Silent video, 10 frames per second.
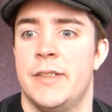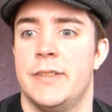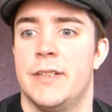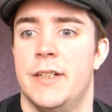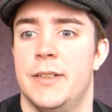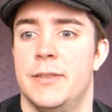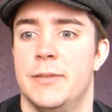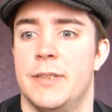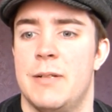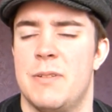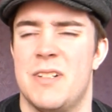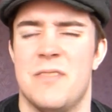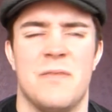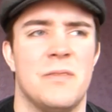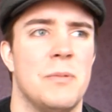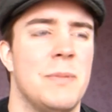So that went on for